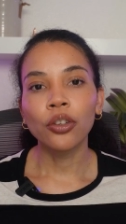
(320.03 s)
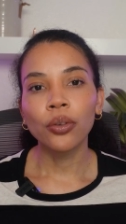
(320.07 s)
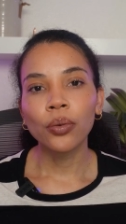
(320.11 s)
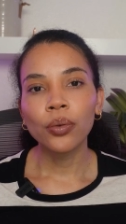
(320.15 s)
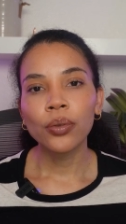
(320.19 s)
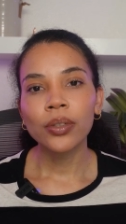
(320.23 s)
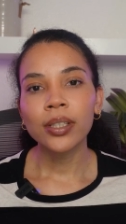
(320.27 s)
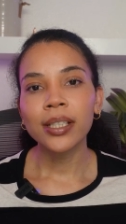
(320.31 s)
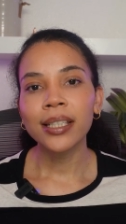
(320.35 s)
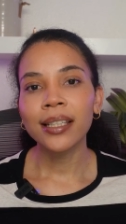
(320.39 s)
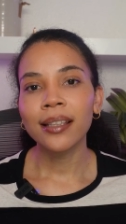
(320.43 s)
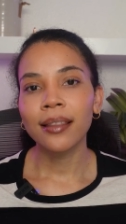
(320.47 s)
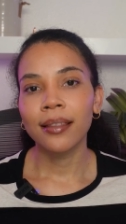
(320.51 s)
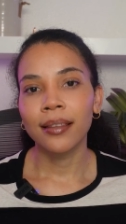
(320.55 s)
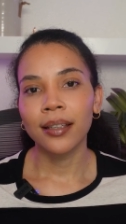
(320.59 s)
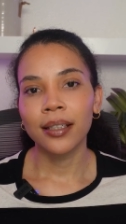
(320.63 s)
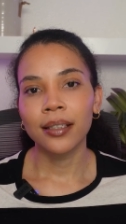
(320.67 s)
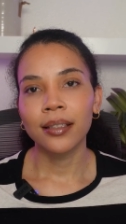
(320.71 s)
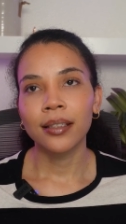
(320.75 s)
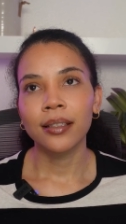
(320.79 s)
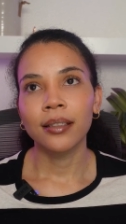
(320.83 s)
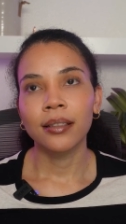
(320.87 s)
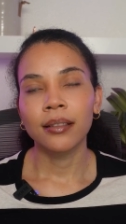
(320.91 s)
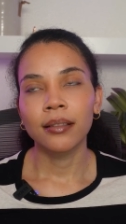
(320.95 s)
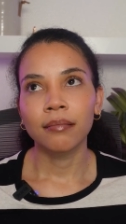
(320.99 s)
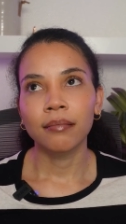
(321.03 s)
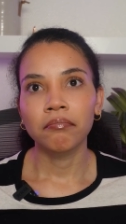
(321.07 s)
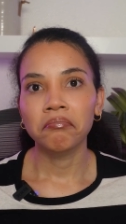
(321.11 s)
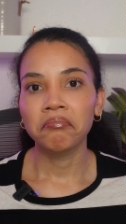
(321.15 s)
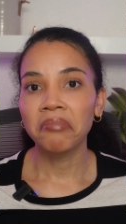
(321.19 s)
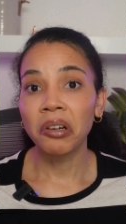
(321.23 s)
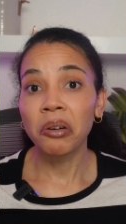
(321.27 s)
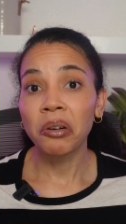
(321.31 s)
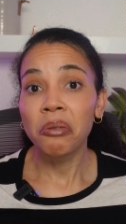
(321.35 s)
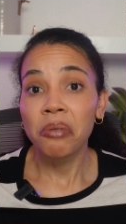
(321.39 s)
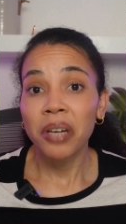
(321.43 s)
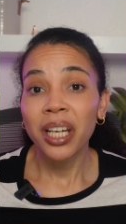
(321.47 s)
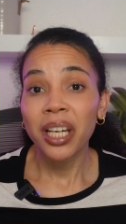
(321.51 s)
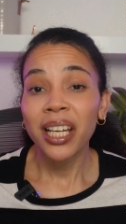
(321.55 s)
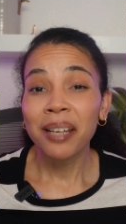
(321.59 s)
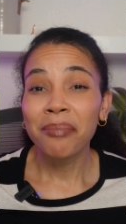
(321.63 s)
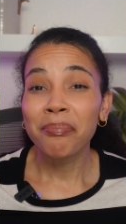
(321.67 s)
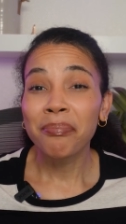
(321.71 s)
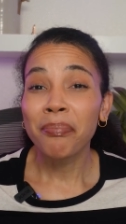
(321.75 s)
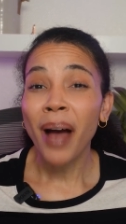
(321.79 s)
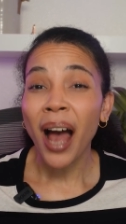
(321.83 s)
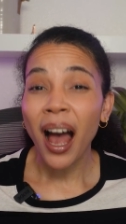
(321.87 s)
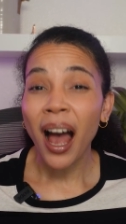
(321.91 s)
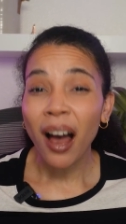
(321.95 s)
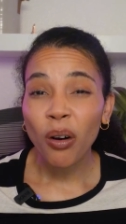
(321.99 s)
using this
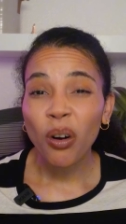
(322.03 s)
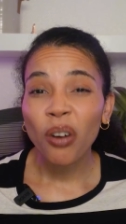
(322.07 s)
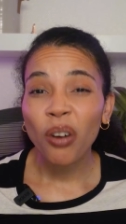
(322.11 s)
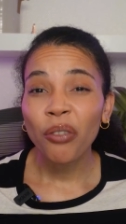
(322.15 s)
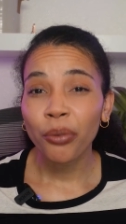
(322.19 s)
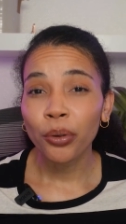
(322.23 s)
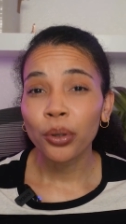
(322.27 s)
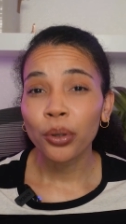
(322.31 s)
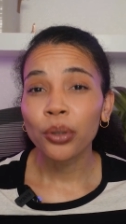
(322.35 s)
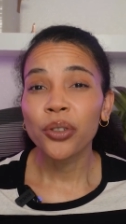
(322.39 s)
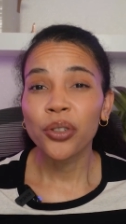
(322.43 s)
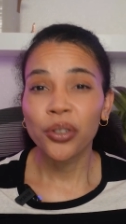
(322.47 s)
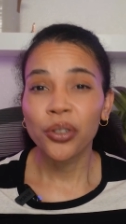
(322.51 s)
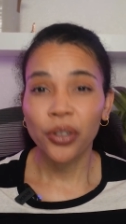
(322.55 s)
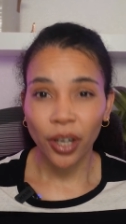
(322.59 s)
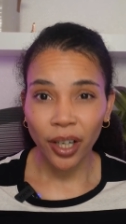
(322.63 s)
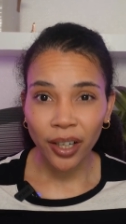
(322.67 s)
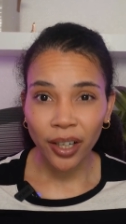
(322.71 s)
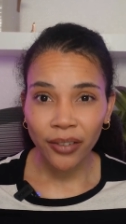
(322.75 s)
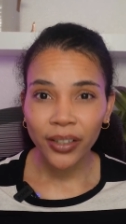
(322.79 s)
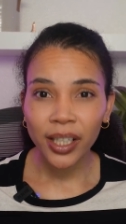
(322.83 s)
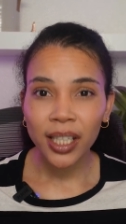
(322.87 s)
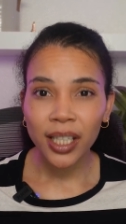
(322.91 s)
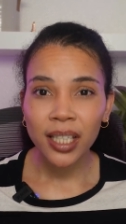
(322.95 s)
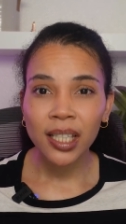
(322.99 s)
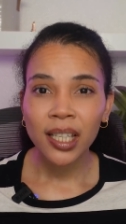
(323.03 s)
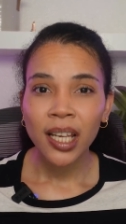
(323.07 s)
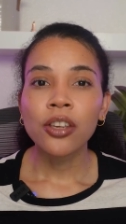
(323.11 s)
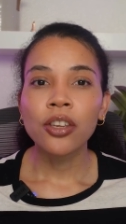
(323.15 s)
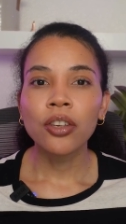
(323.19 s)
really powerful service,